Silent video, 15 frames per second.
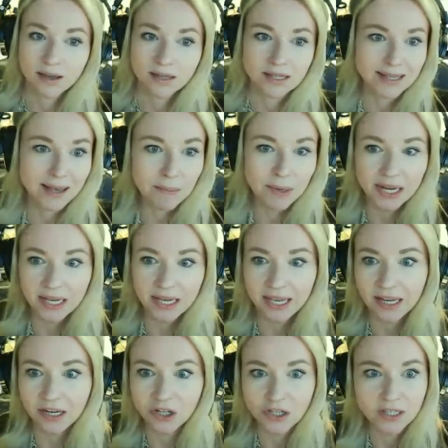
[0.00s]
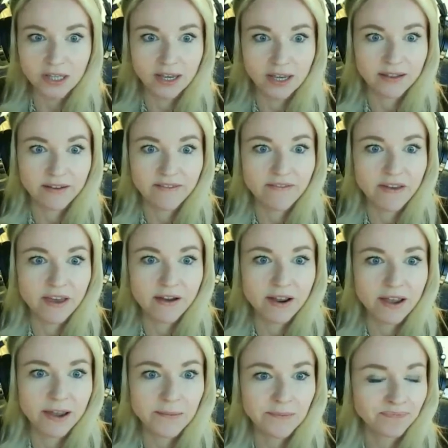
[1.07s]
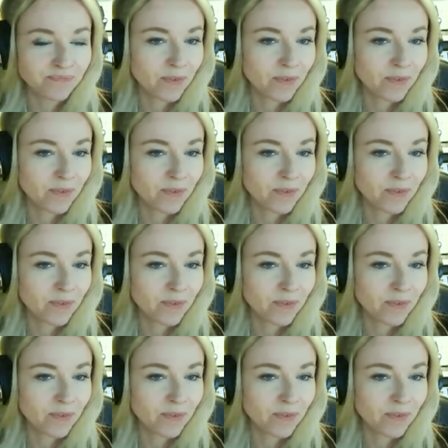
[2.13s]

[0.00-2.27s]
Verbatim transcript: somebody can just like in a very